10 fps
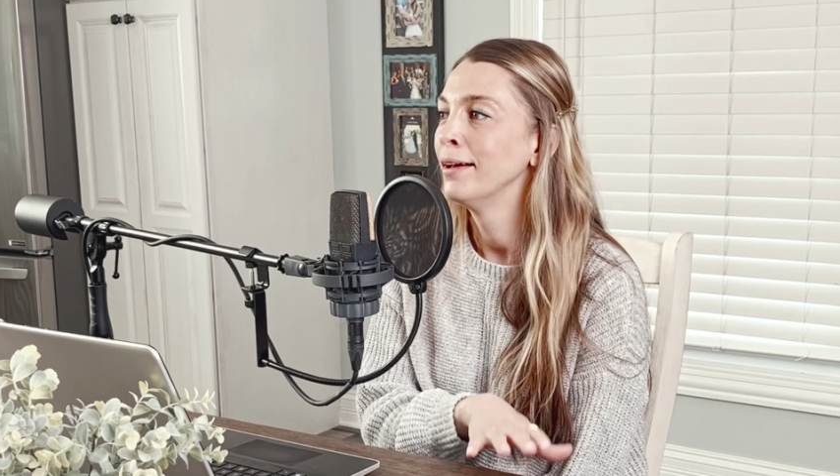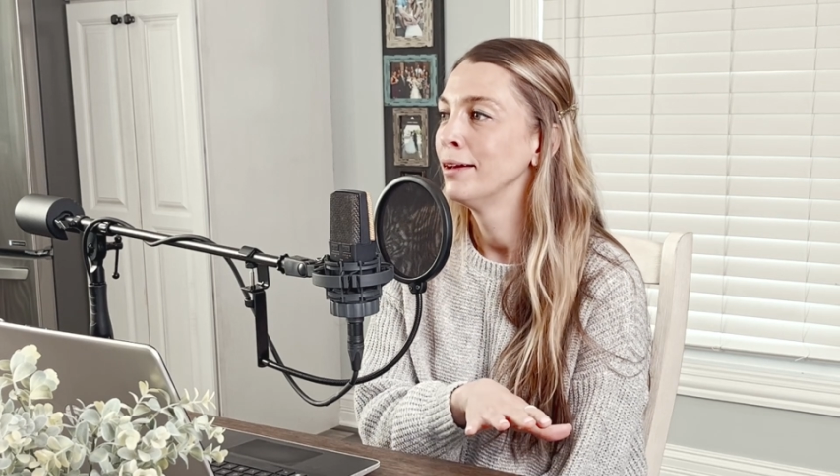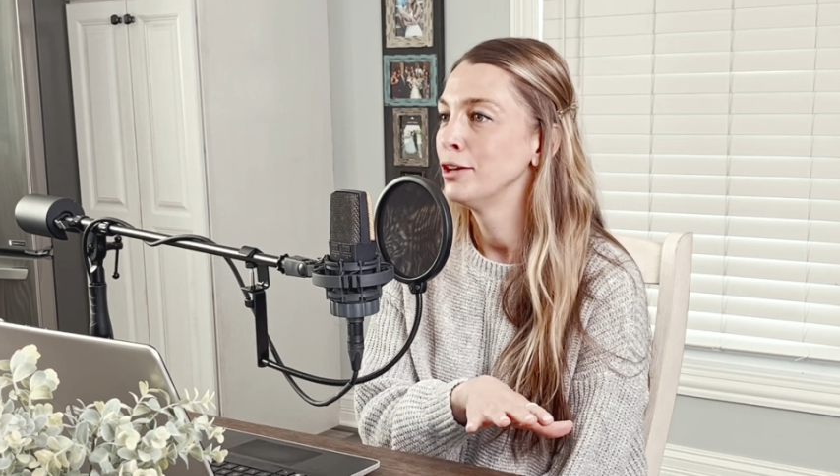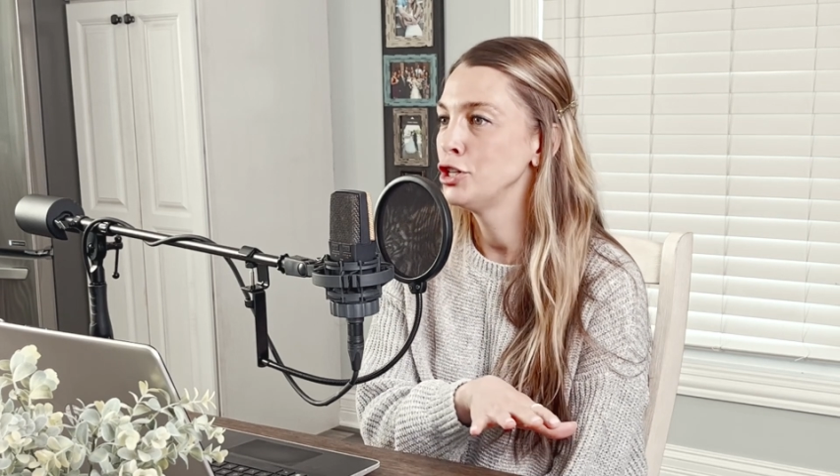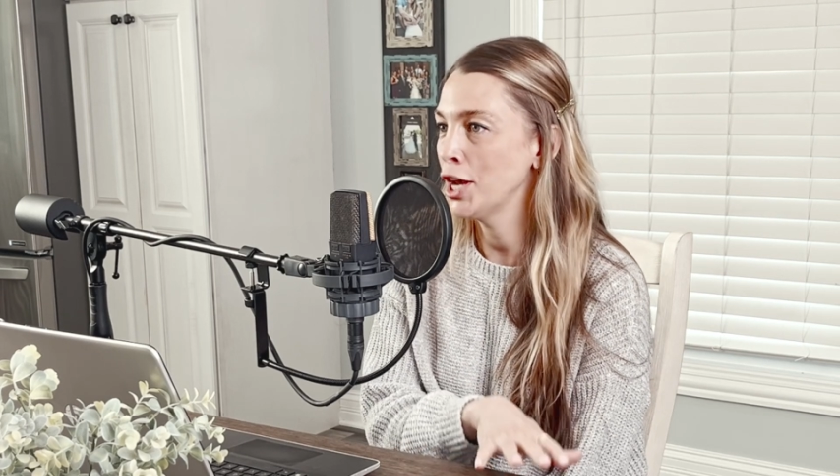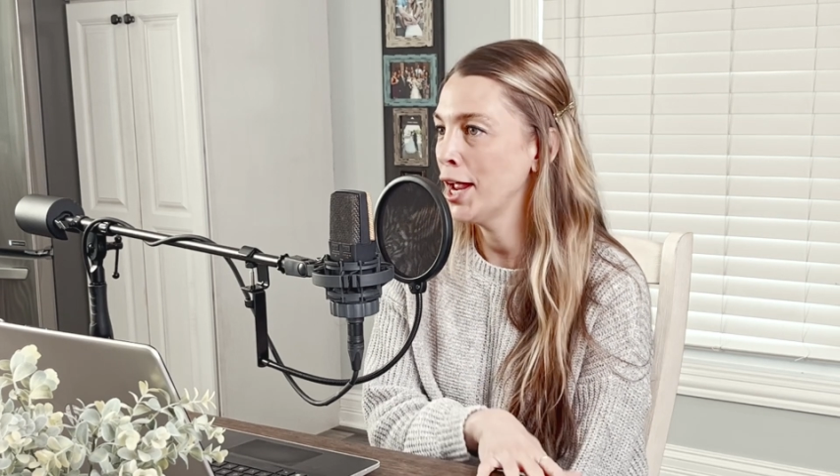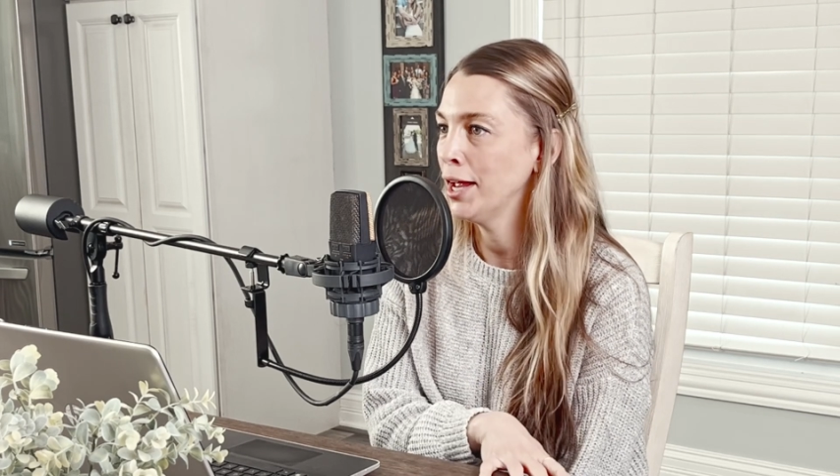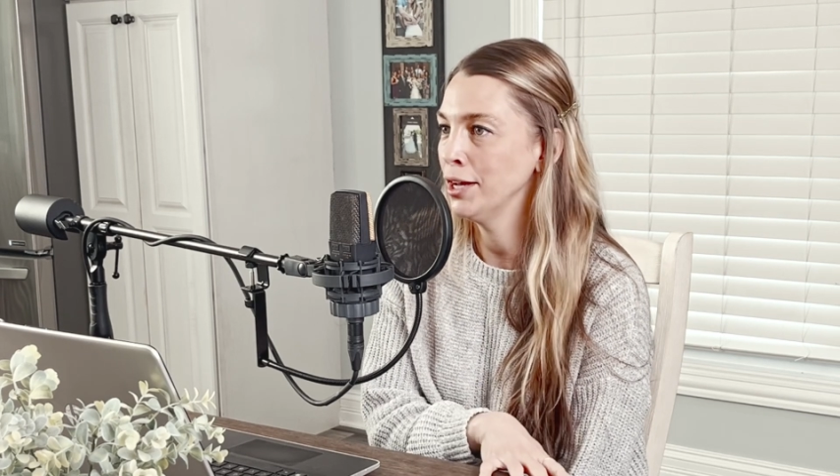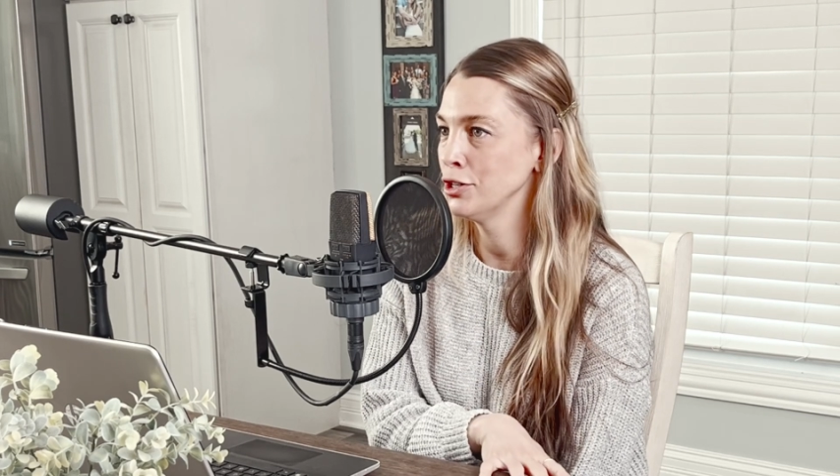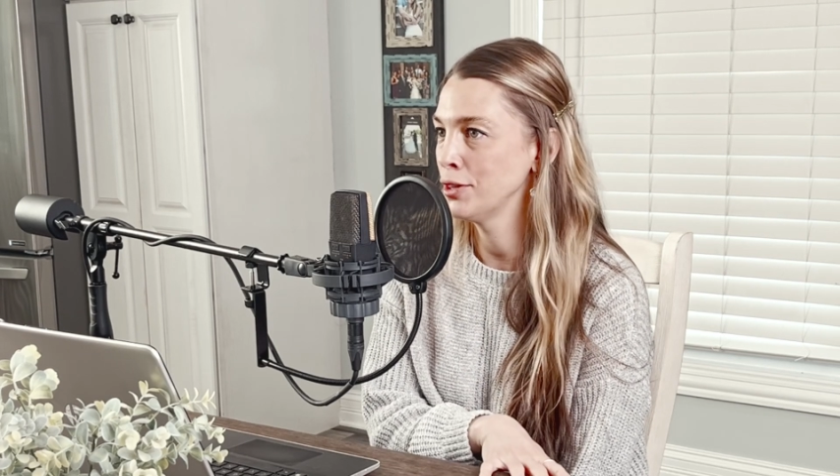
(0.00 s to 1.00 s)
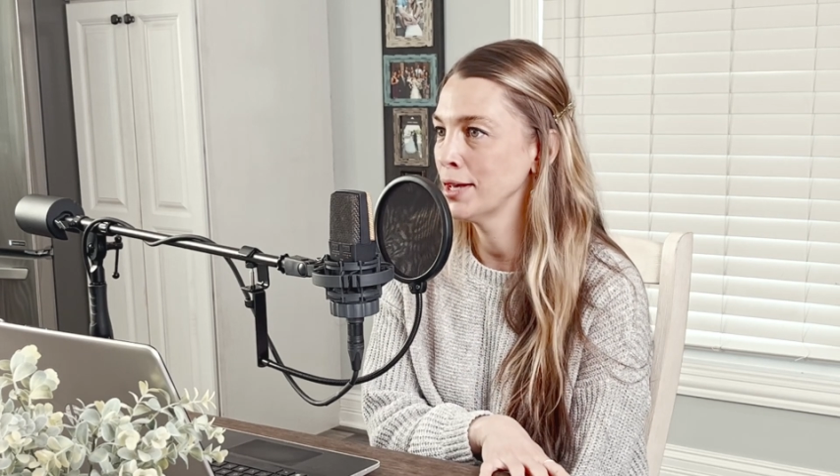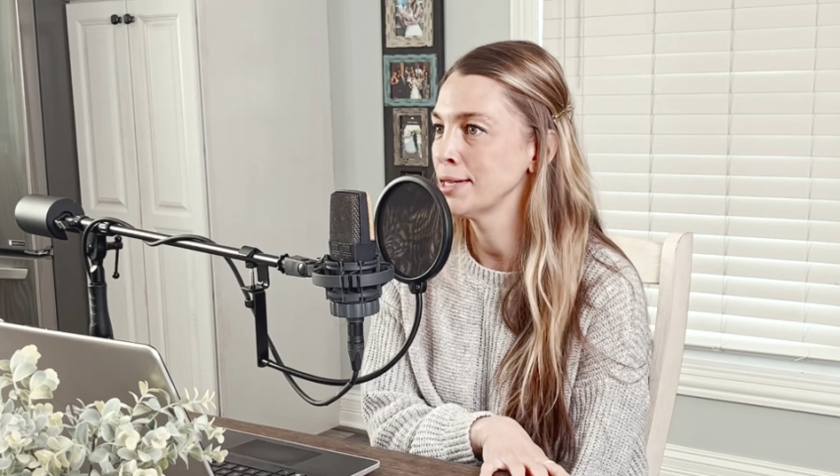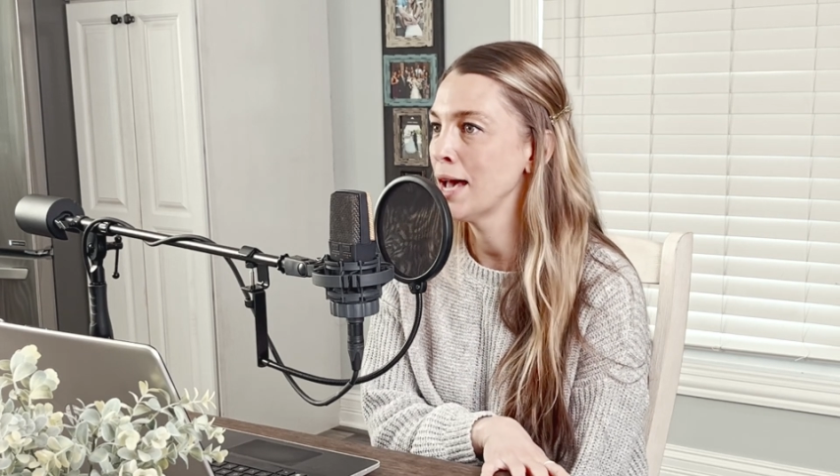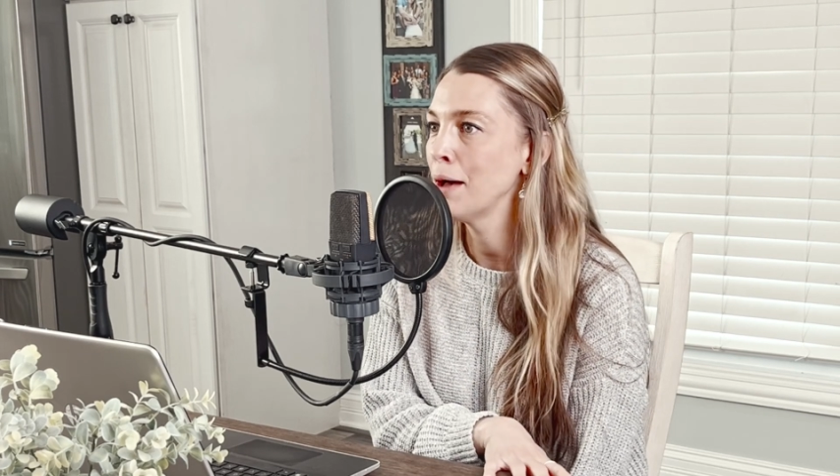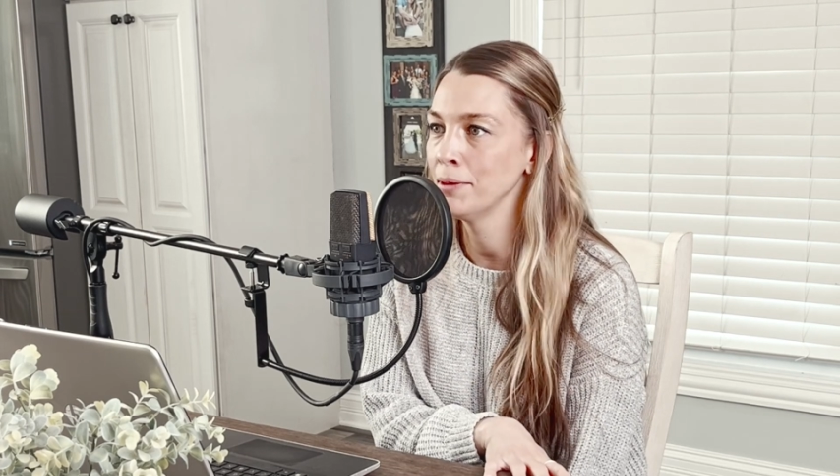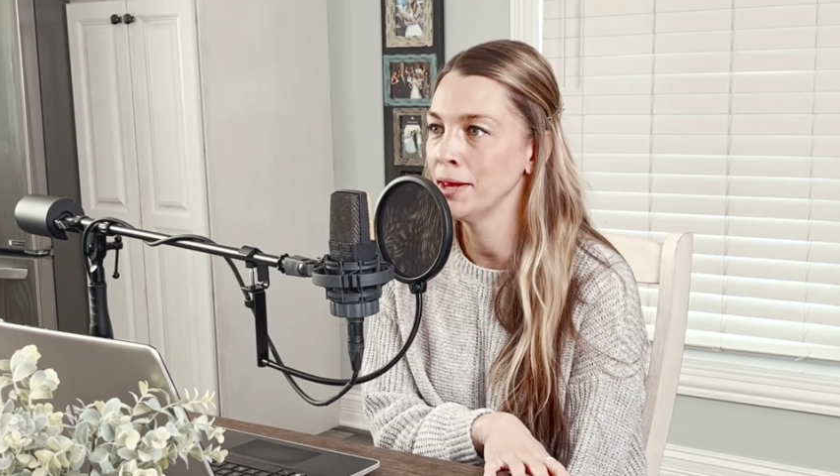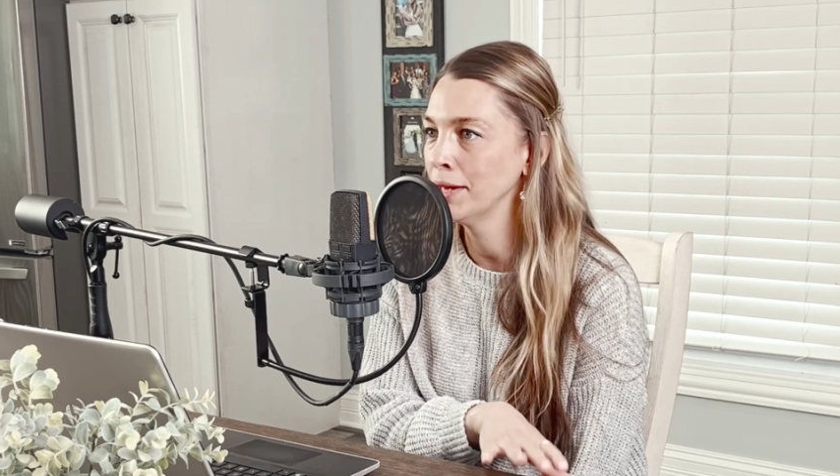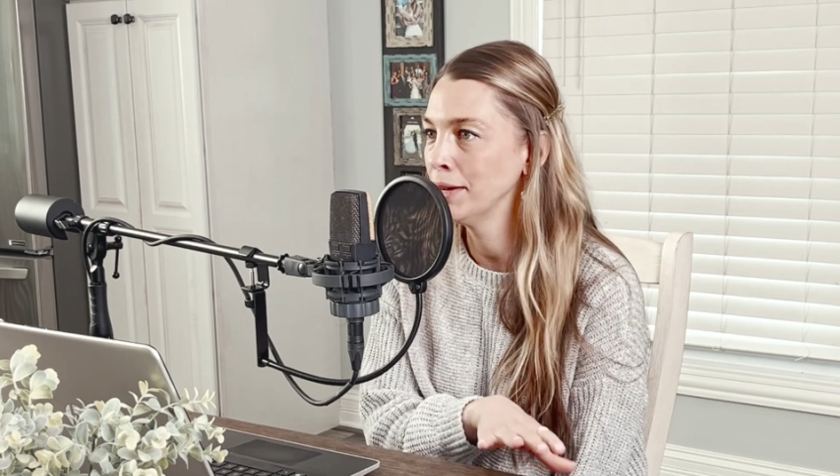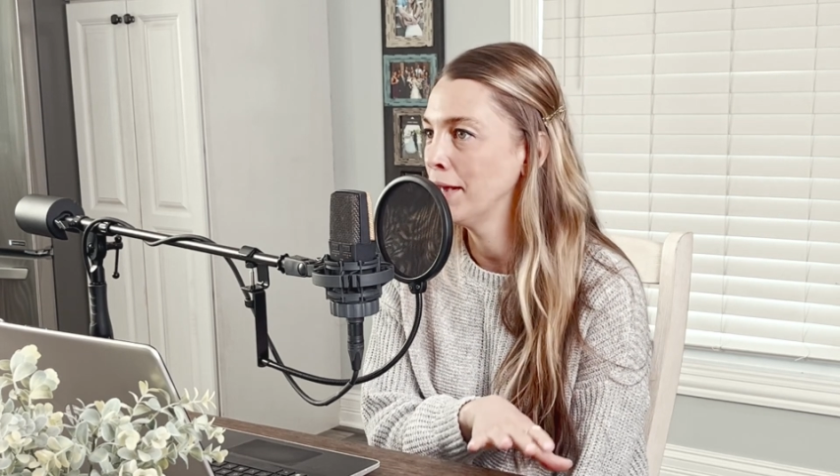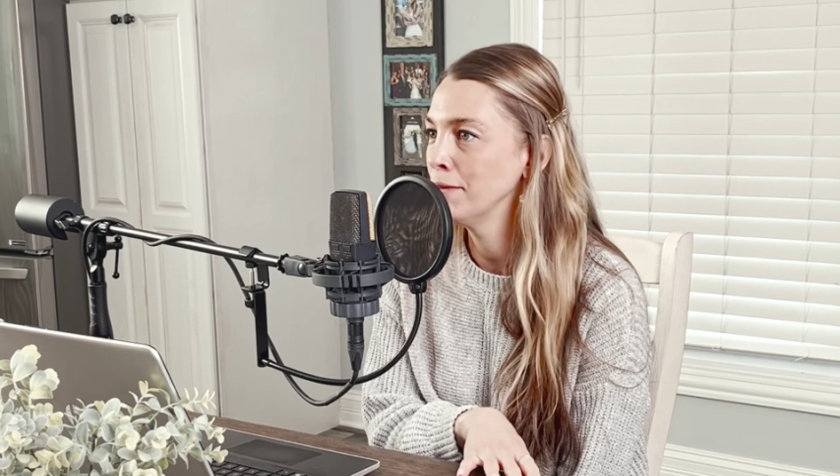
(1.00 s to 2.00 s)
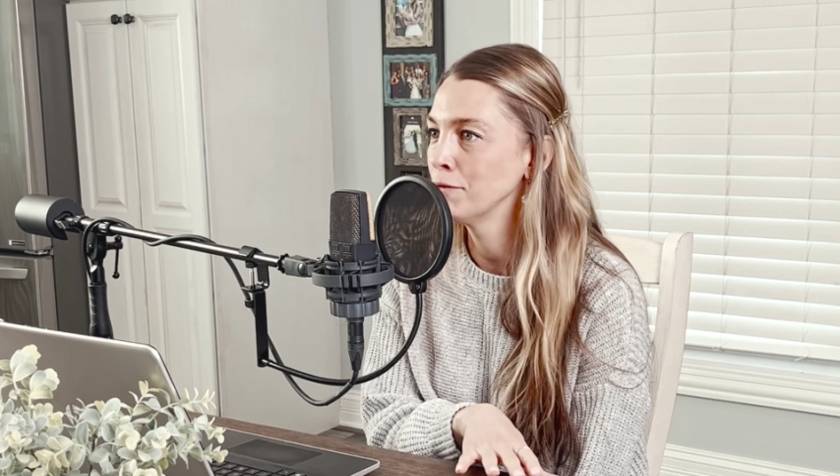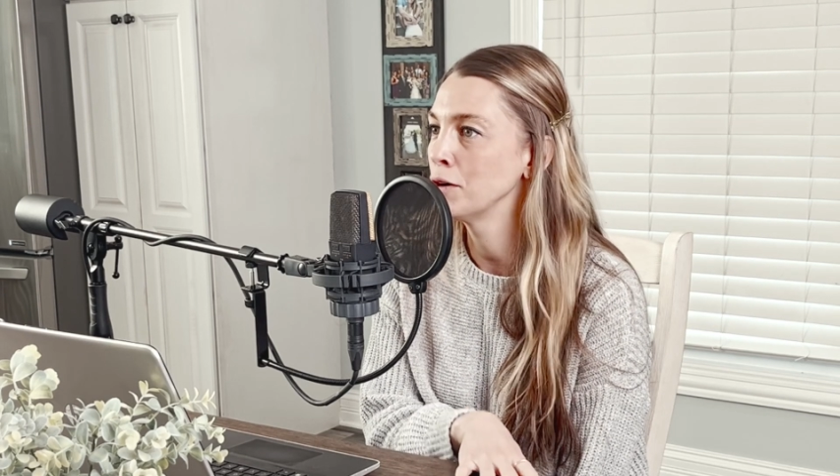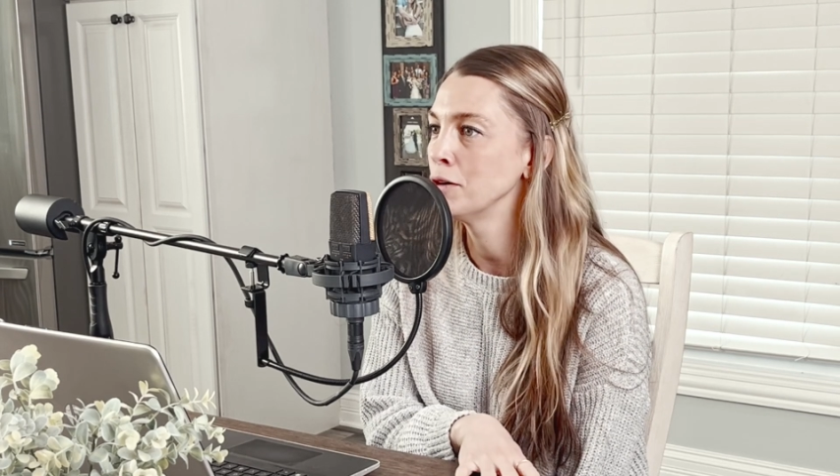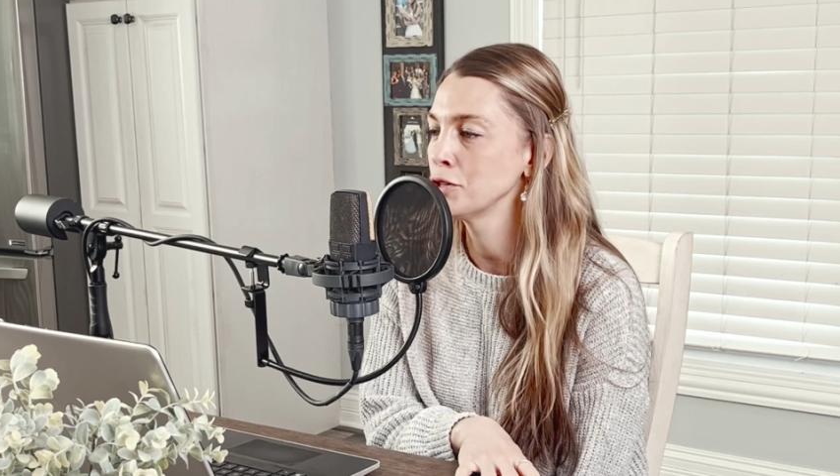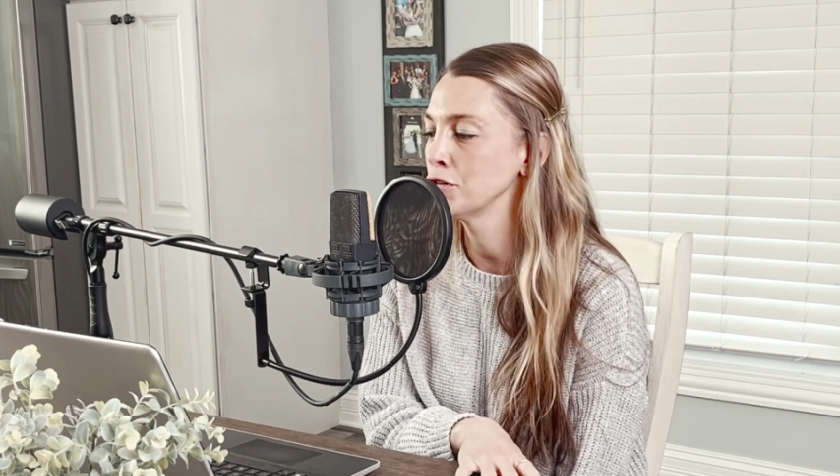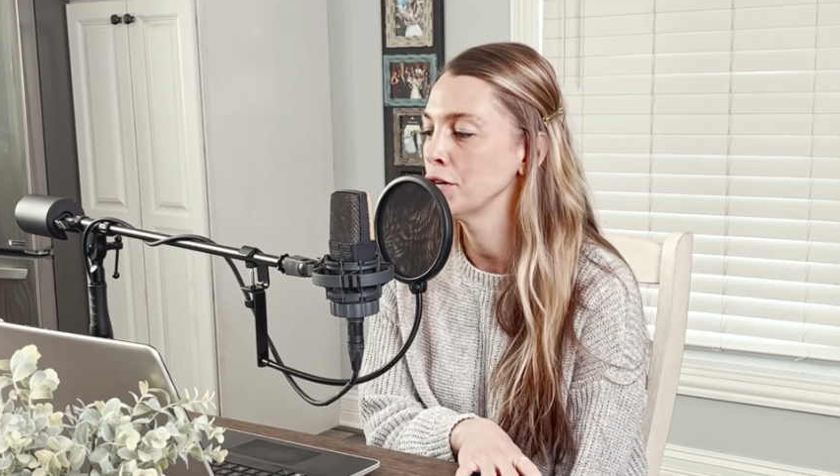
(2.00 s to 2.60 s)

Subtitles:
change that's happening in aviculture